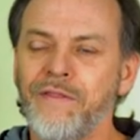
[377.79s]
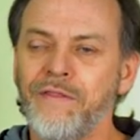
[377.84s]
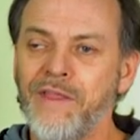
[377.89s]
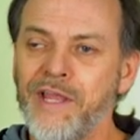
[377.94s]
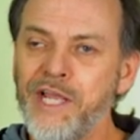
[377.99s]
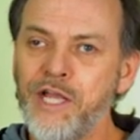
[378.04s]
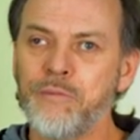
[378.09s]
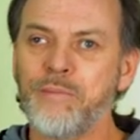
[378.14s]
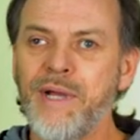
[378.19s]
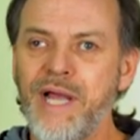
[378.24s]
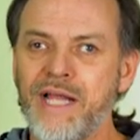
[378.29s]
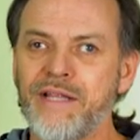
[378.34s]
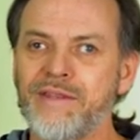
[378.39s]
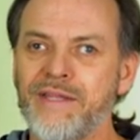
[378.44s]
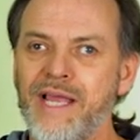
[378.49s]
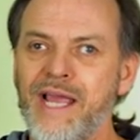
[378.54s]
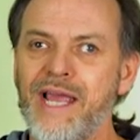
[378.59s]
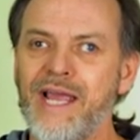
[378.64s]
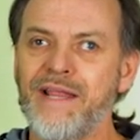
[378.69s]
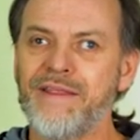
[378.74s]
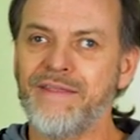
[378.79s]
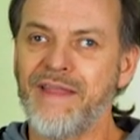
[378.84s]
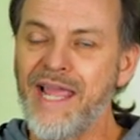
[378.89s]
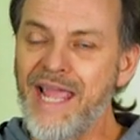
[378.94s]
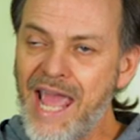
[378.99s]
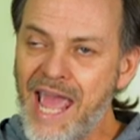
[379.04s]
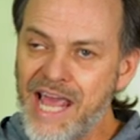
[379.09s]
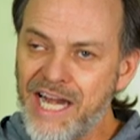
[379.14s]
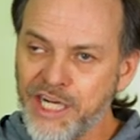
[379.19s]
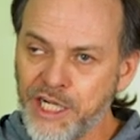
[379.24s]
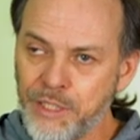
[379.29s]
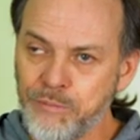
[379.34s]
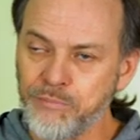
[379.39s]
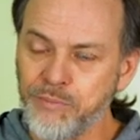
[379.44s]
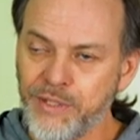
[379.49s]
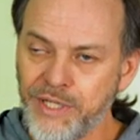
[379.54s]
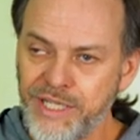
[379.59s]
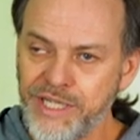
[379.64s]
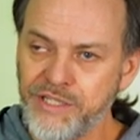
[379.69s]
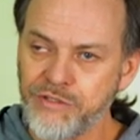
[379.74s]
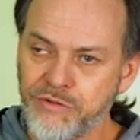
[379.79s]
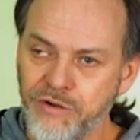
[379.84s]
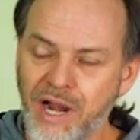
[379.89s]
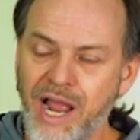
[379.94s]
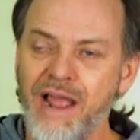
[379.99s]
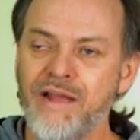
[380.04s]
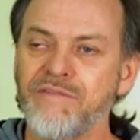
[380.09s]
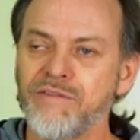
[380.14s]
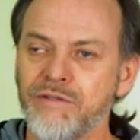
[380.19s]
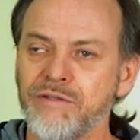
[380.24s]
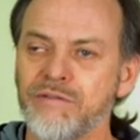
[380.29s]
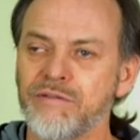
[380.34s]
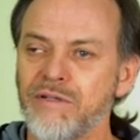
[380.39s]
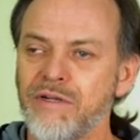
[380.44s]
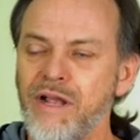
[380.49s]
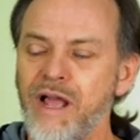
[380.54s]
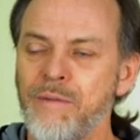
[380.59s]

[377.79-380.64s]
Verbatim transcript: Think about that. They had a complete driver,